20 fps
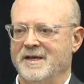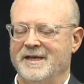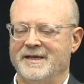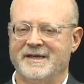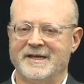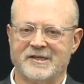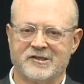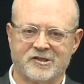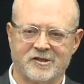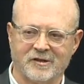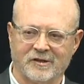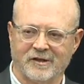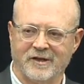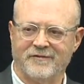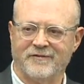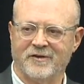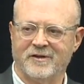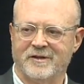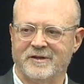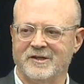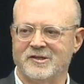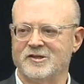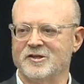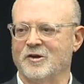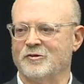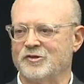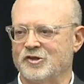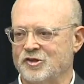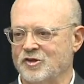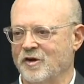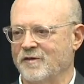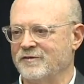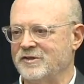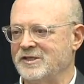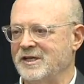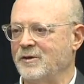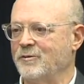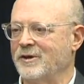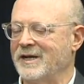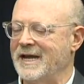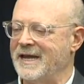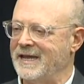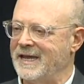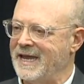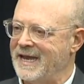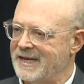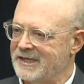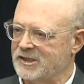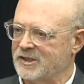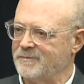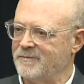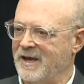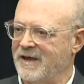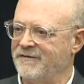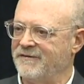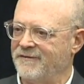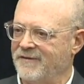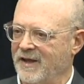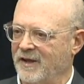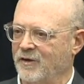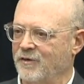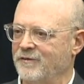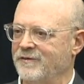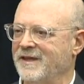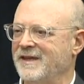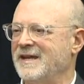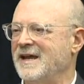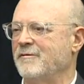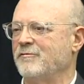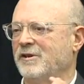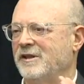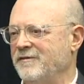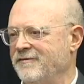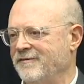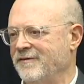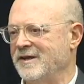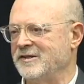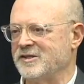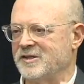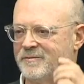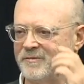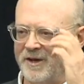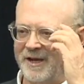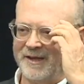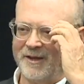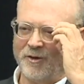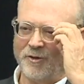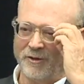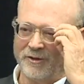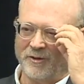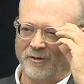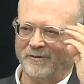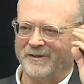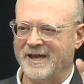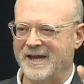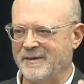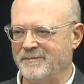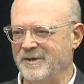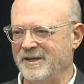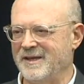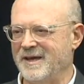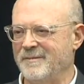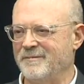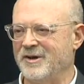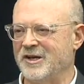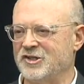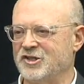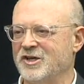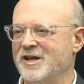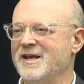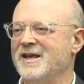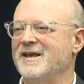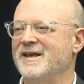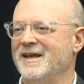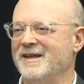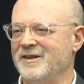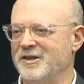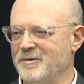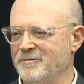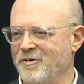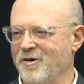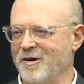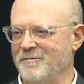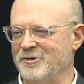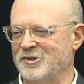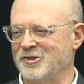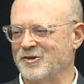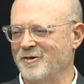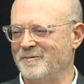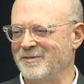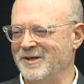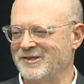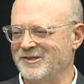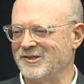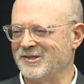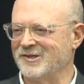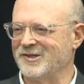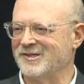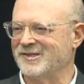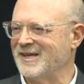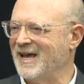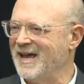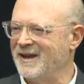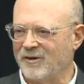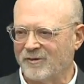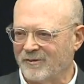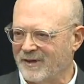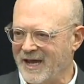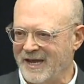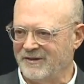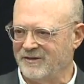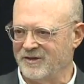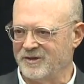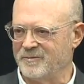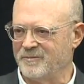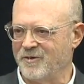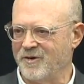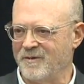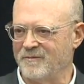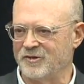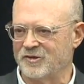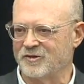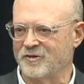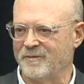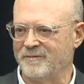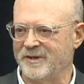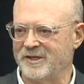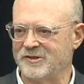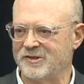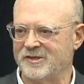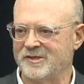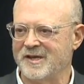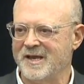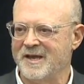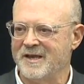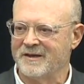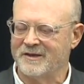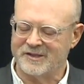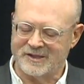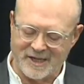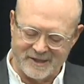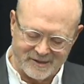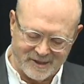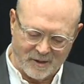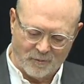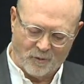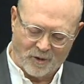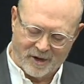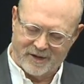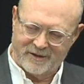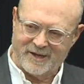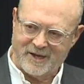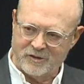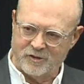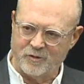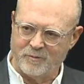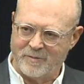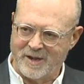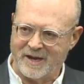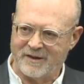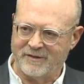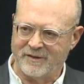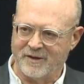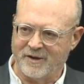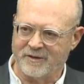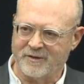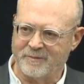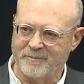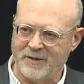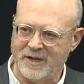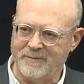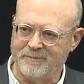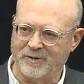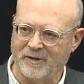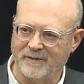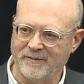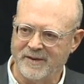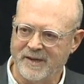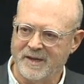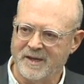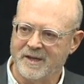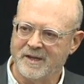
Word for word: It gets delivered. There's no servicing. When I ask my fellow, they're not really friends of mine. They all don't like me that much in the department store business because I don't like the department store business because I say, what do they do better than other people?